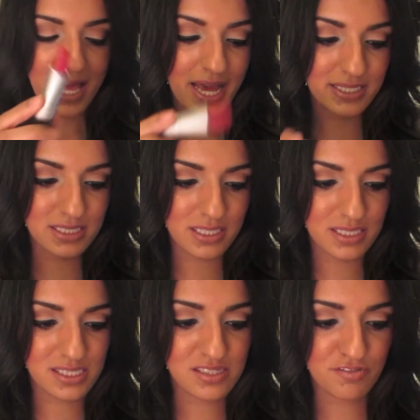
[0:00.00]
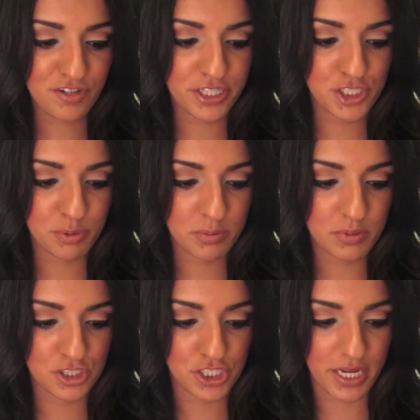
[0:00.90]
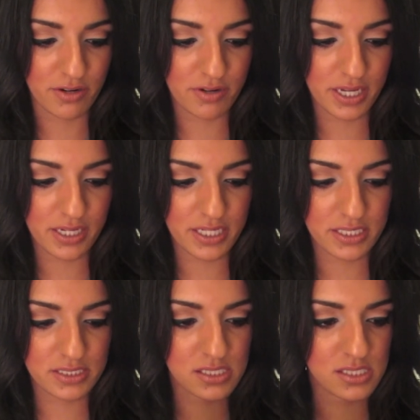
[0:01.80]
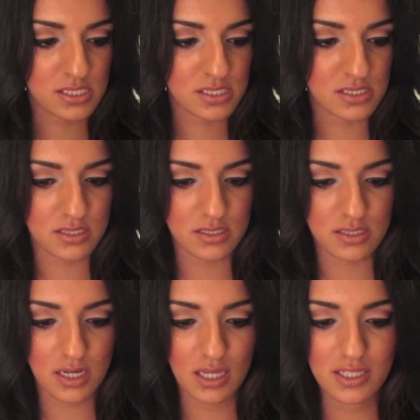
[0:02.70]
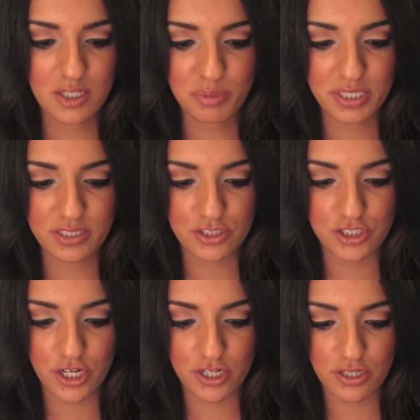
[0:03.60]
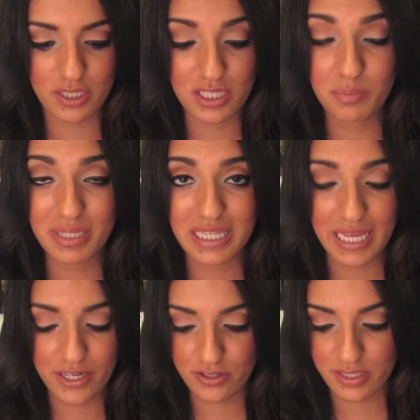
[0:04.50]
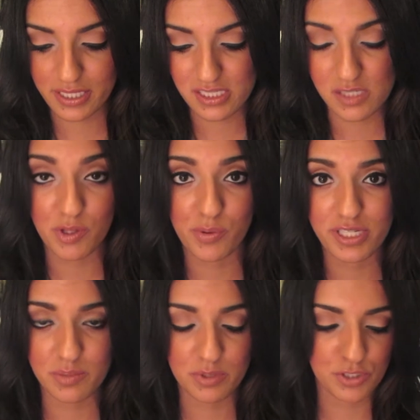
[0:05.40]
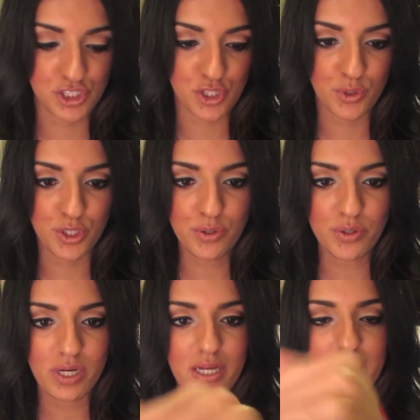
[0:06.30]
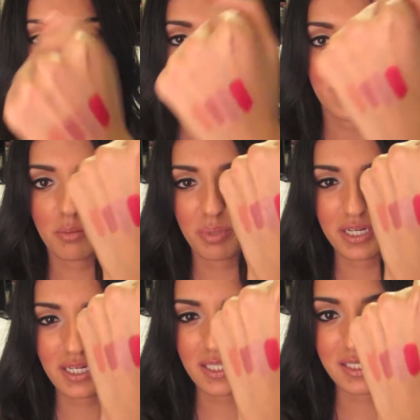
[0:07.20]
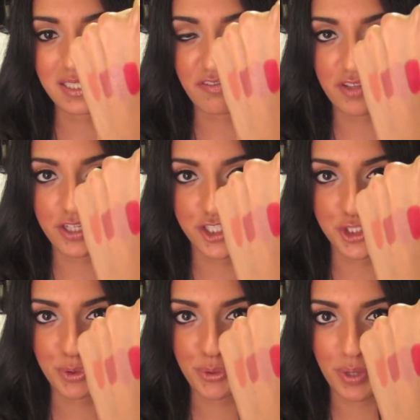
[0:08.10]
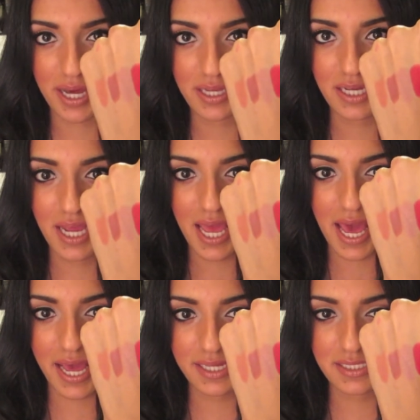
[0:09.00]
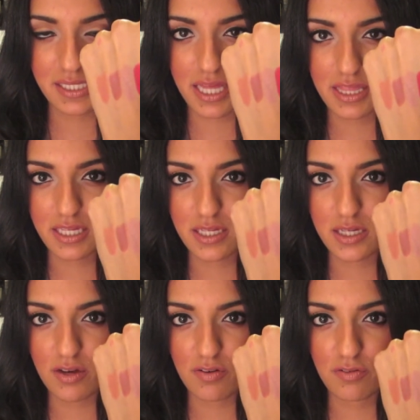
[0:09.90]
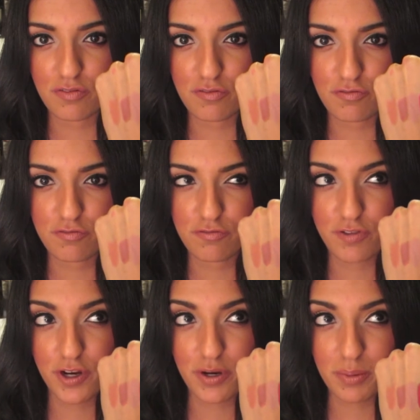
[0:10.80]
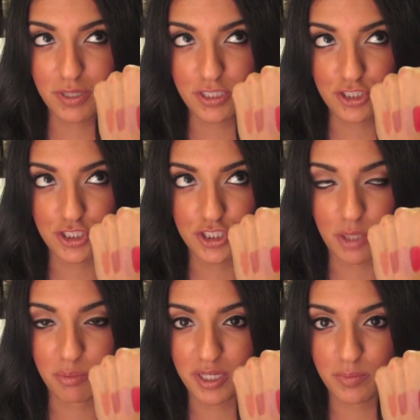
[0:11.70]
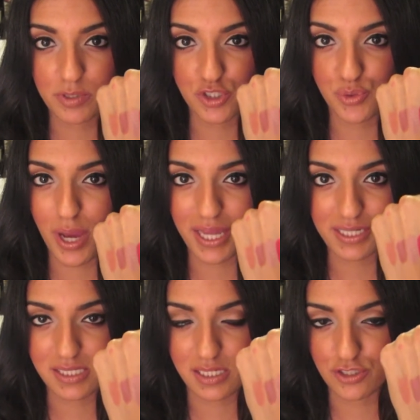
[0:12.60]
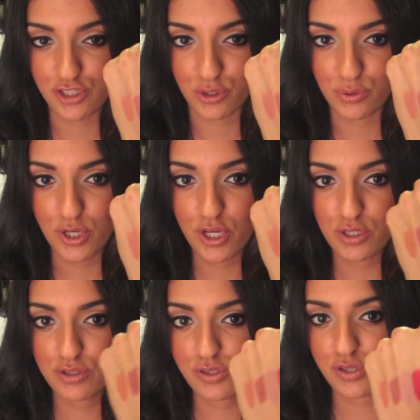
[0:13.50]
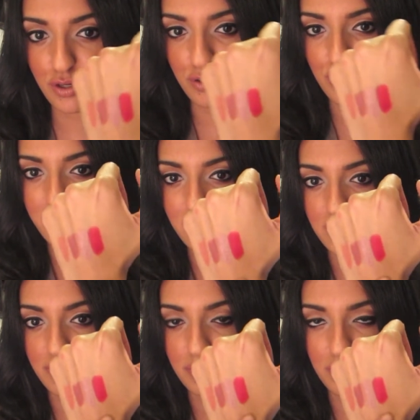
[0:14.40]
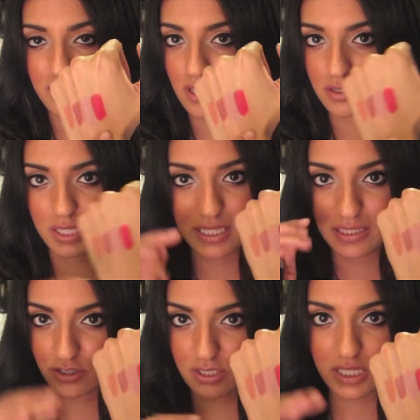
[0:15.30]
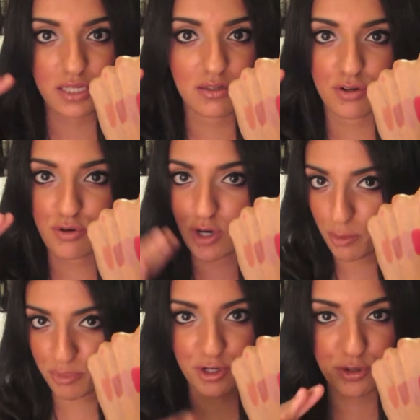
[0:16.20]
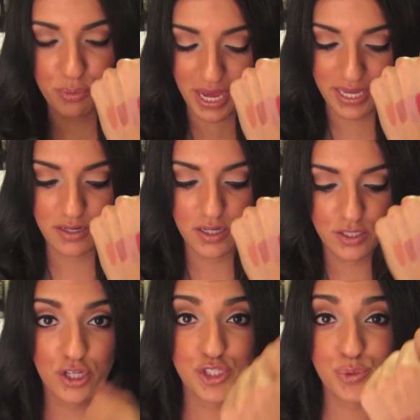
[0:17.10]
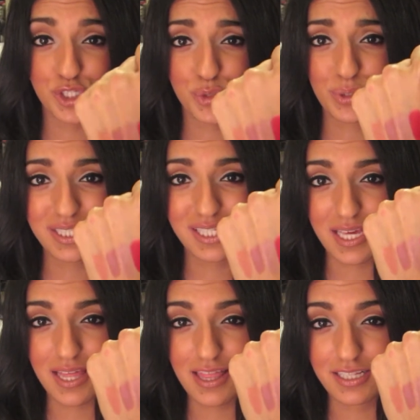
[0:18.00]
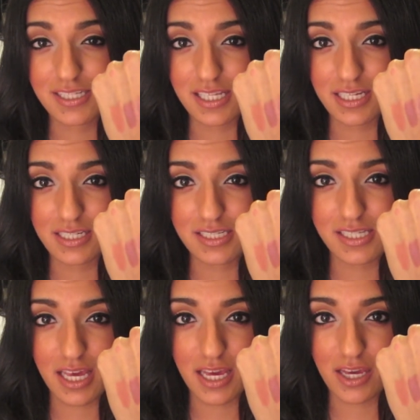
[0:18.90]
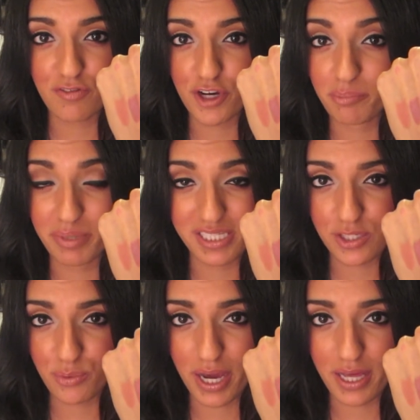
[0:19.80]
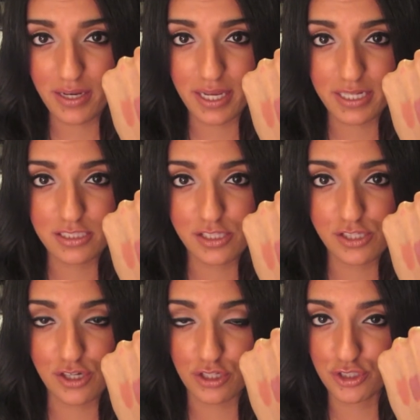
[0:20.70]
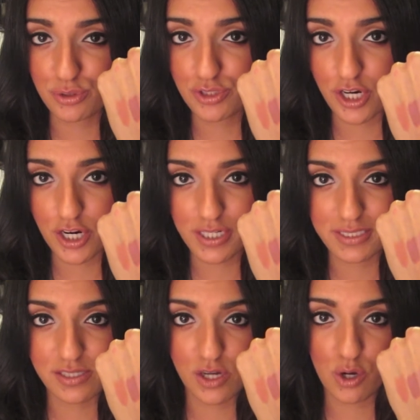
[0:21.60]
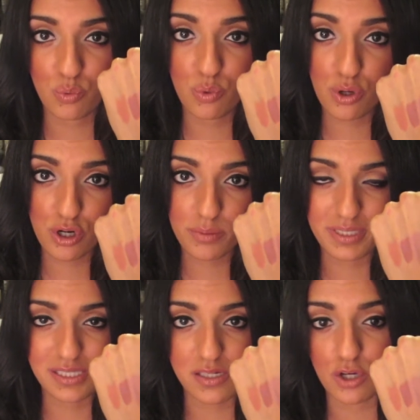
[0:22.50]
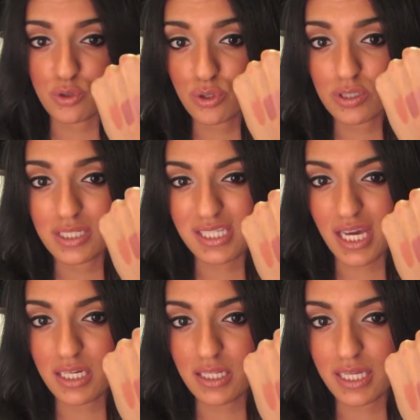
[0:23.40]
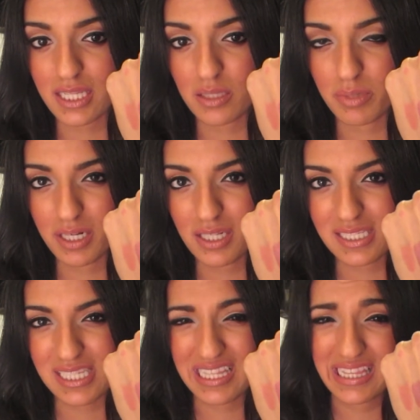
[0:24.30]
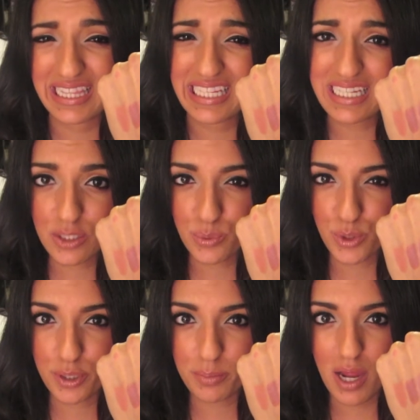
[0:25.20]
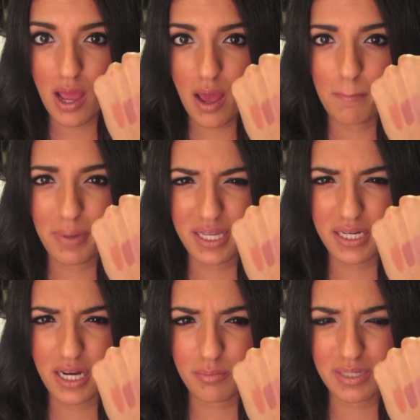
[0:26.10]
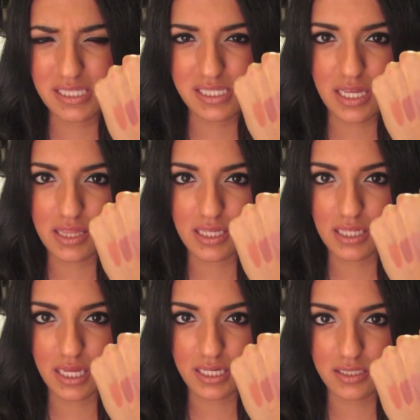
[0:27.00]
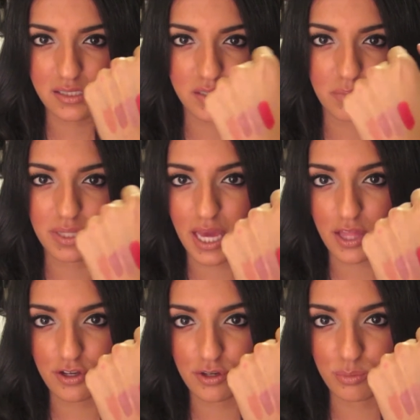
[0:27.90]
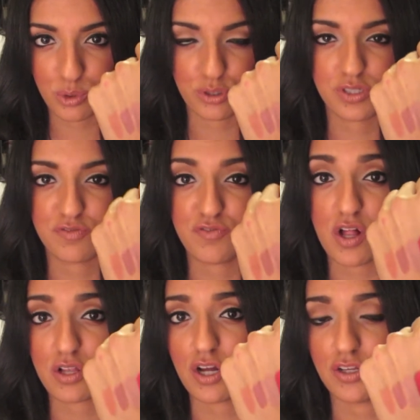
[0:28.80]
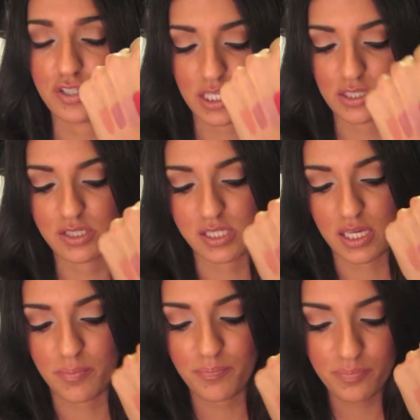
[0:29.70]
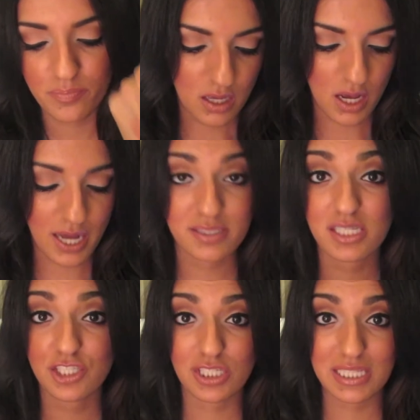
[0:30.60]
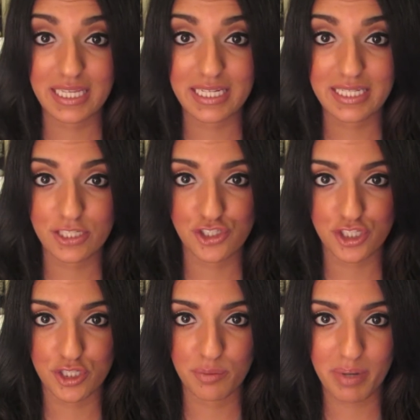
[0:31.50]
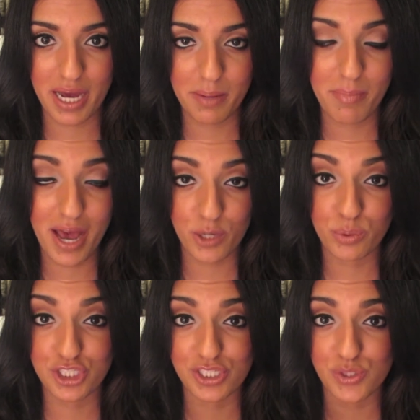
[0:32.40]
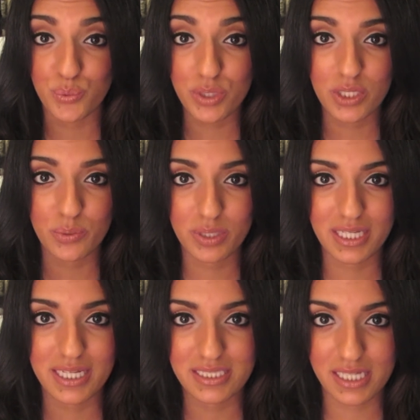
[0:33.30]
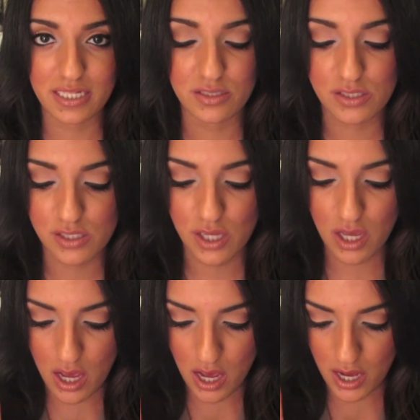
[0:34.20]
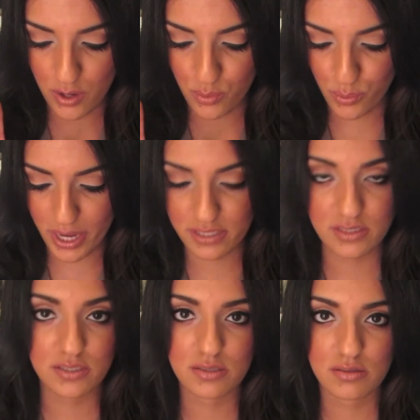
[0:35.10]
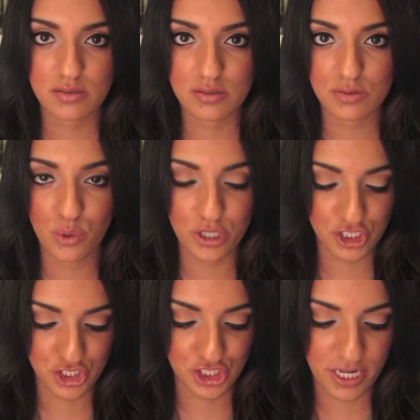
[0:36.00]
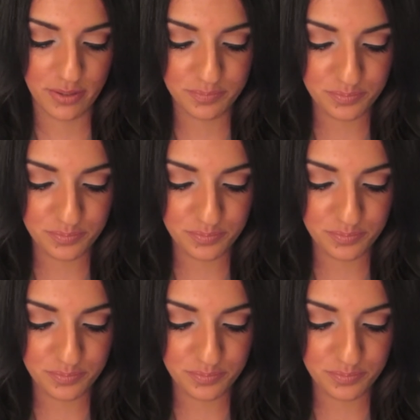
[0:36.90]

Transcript: And this is a very dupable shade, right? It's a little bit dark, a little bit lighter than some of the reds I'm going to show you, but it is definitely a true red, and I think very much applicable to any skin tone. So it's a, like, literally a pure red. So as you can see, this is a very basic red. It's not too dark, it's not warm, it's not cool. It's kind of like in the middle. It's a little warm, but it's nothing like some of the other more fall colors that you'll see, such as Lady Danger by MAC, which is a really, really intense red, orangey shade.